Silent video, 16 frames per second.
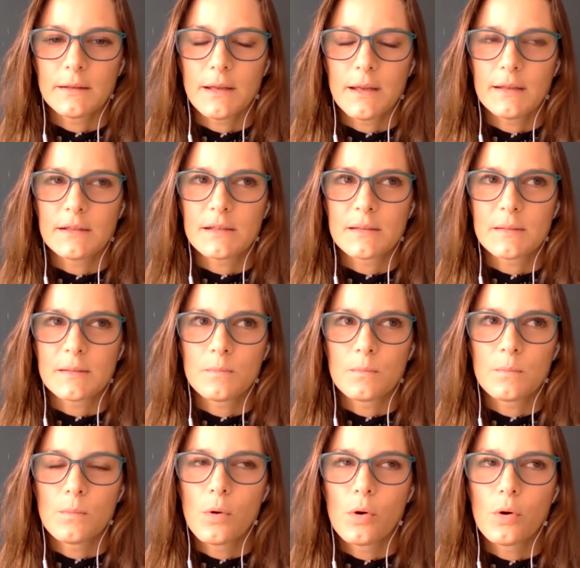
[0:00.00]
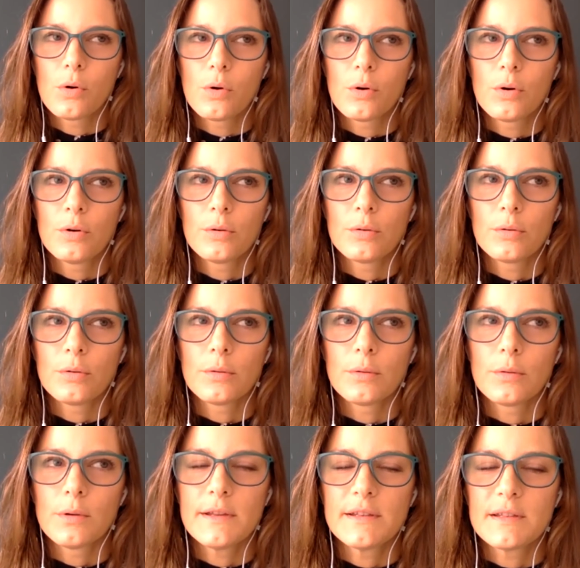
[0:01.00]
it's more
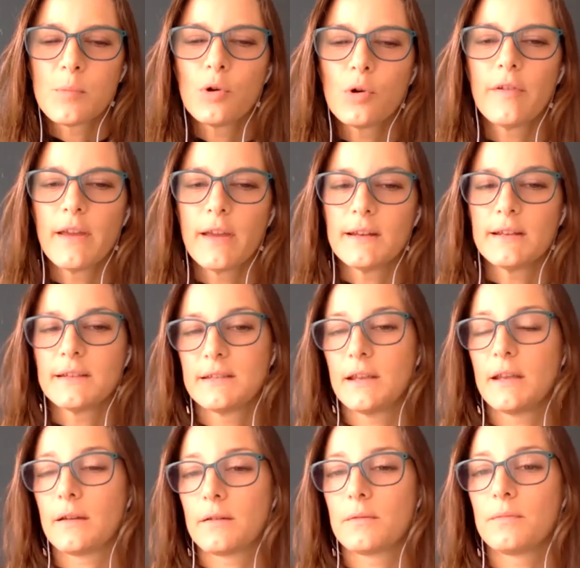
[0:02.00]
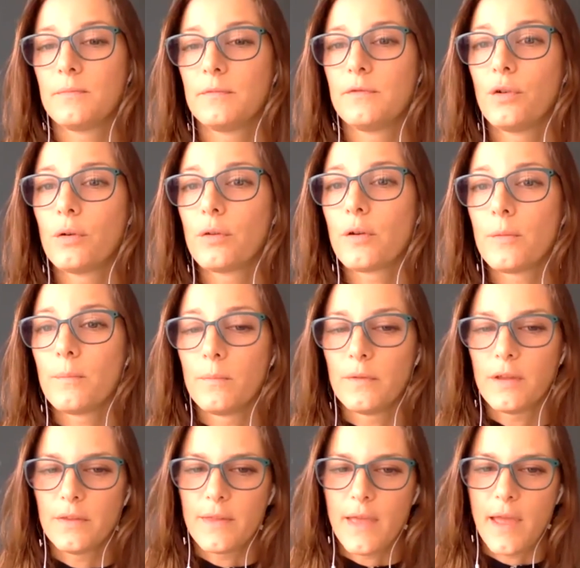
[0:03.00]
realistic for them
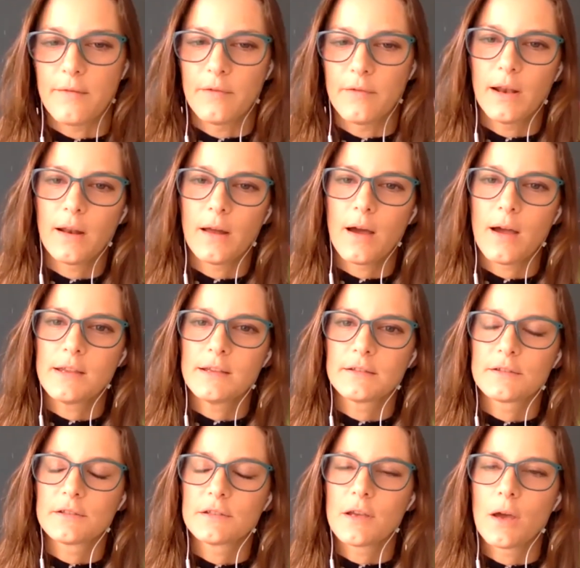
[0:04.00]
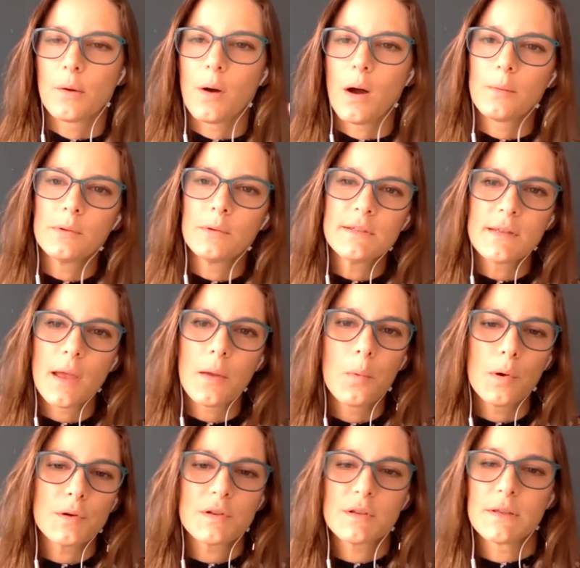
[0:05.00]
than they realized. So I would say
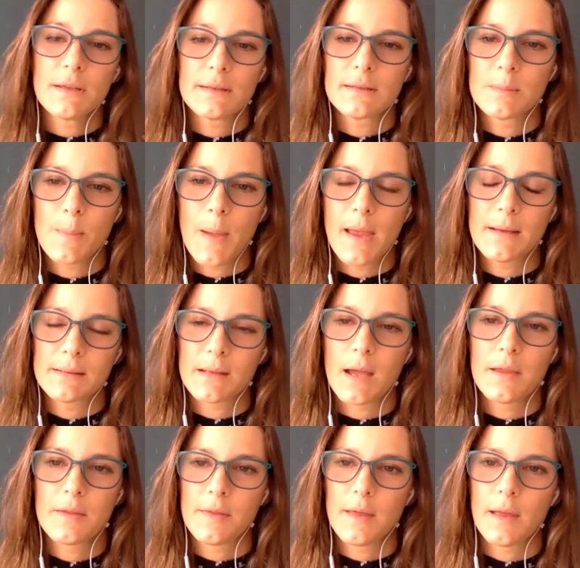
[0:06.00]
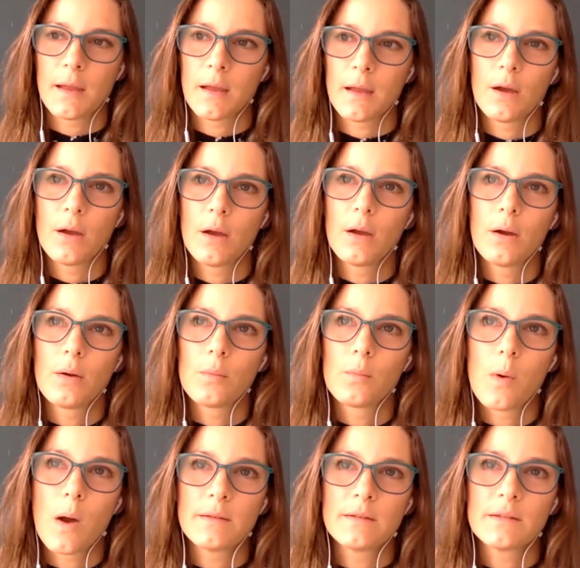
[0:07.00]
watch this space. I think
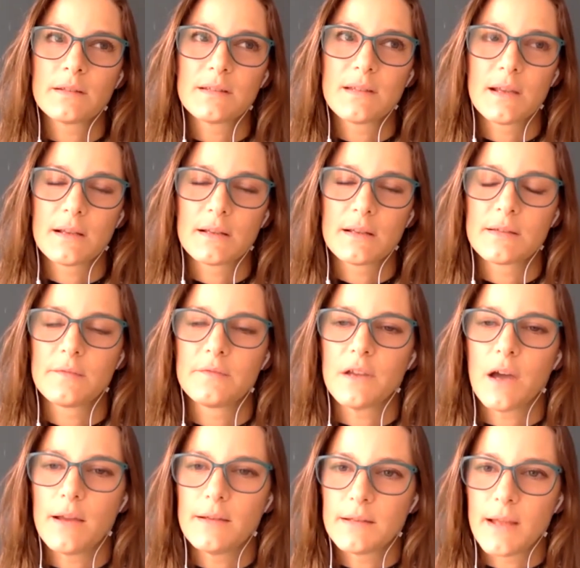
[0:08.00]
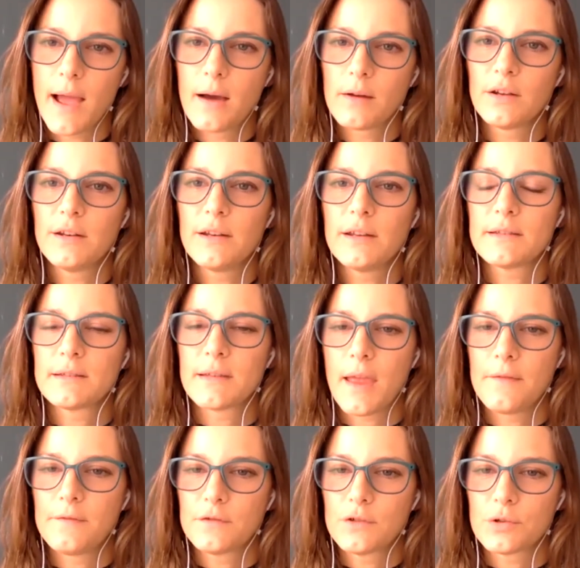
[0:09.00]
once things have died down and it's
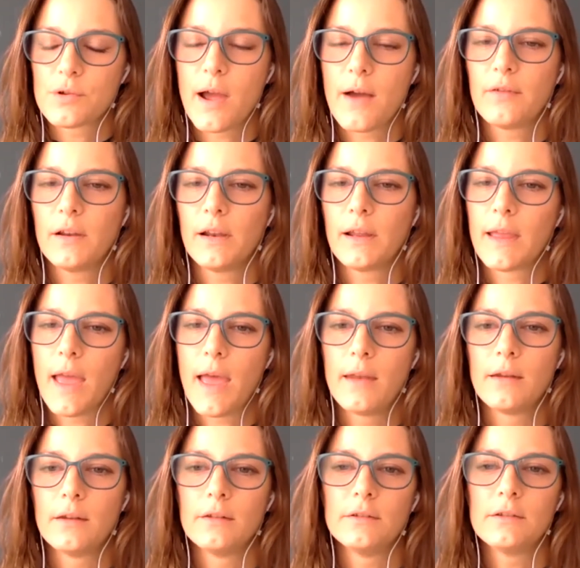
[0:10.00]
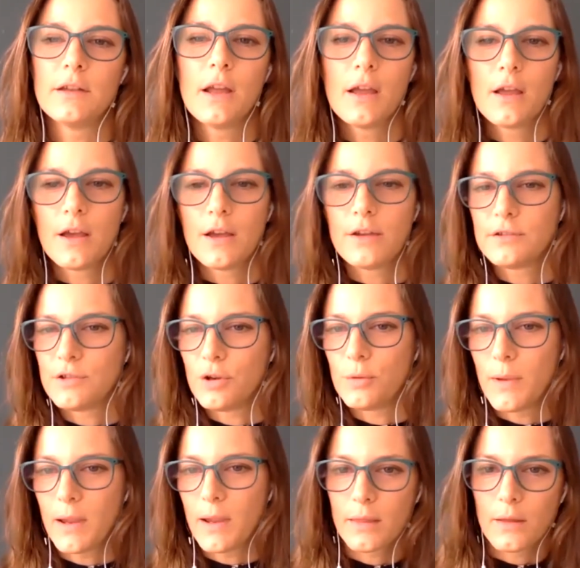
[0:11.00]
safe to travel again, and
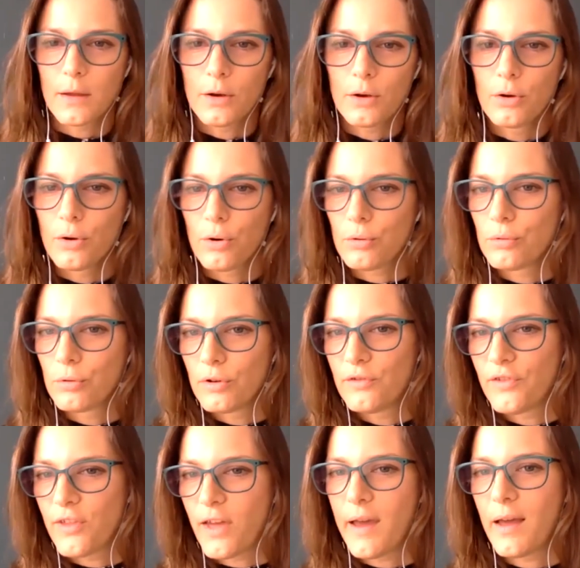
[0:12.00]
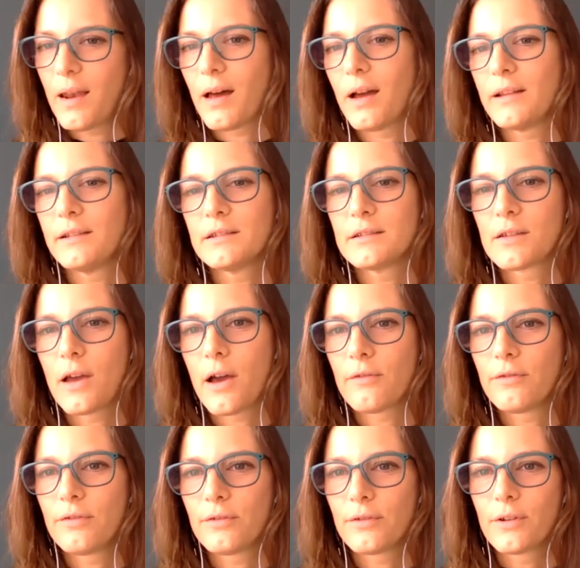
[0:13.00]
assuming that not all of the airlines
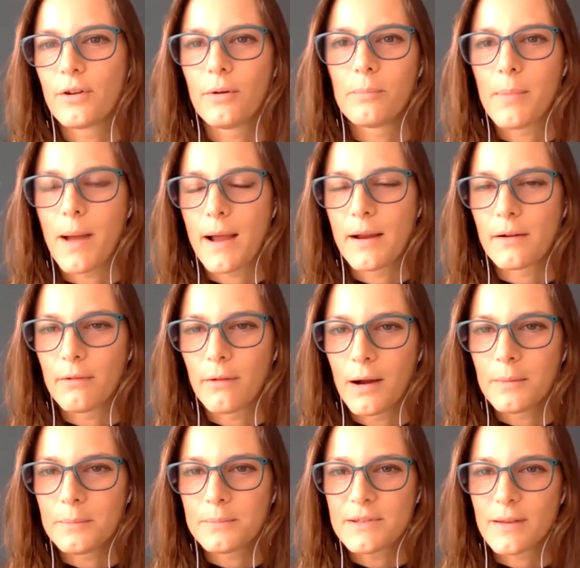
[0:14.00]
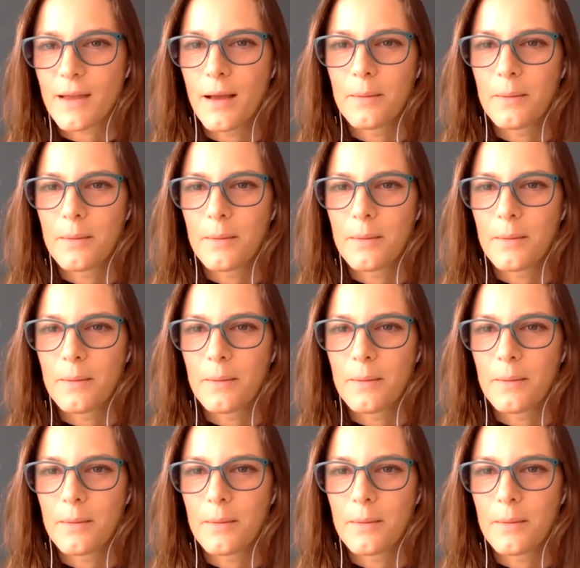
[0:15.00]
have gone bankrupt,